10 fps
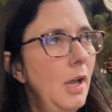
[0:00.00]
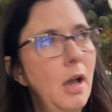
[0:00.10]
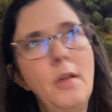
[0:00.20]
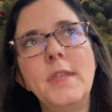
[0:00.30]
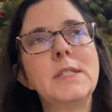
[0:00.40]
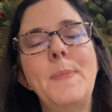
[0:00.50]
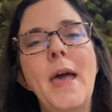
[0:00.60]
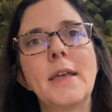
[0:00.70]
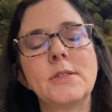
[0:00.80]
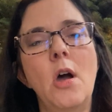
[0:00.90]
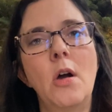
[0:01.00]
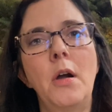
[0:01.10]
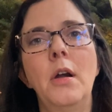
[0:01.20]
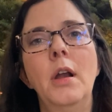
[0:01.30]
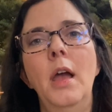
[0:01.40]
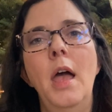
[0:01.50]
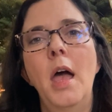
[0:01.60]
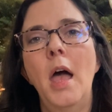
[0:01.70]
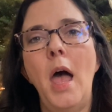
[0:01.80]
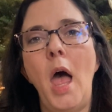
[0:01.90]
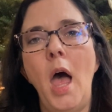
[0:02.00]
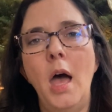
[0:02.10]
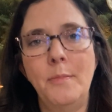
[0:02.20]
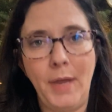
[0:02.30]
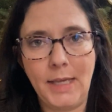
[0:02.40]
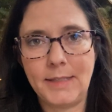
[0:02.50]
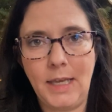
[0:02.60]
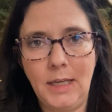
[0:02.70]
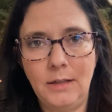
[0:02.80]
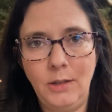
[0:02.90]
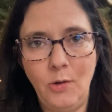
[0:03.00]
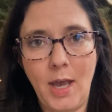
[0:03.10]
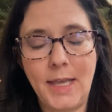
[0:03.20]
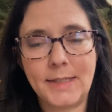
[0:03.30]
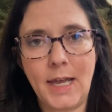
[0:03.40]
Oh, these bags are amazing, you guys.